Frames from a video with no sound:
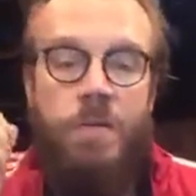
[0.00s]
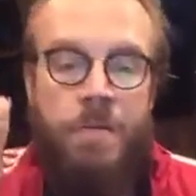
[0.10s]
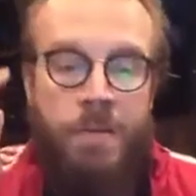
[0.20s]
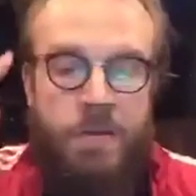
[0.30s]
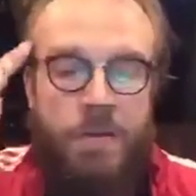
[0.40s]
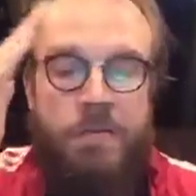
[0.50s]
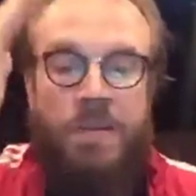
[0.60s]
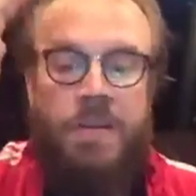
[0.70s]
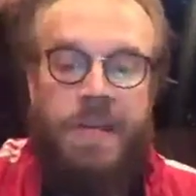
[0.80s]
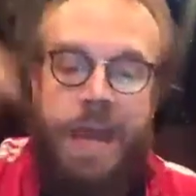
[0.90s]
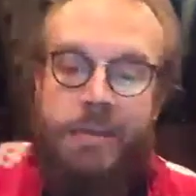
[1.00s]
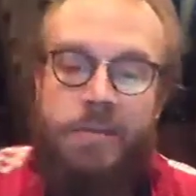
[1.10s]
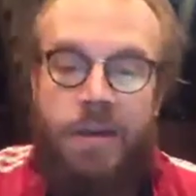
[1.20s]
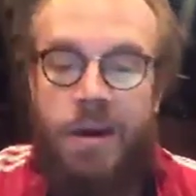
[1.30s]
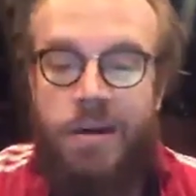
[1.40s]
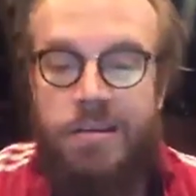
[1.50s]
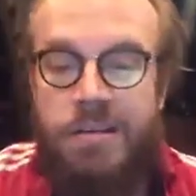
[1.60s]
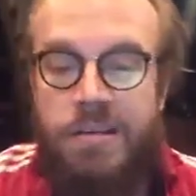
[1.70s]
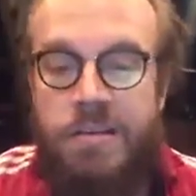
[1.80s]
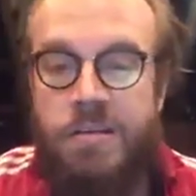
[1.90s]
the dagger in the heart
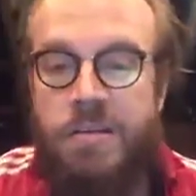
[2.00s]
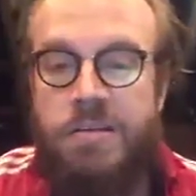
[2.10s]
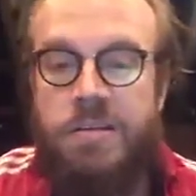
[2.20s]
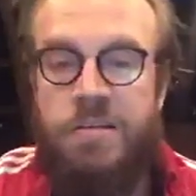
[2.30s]
to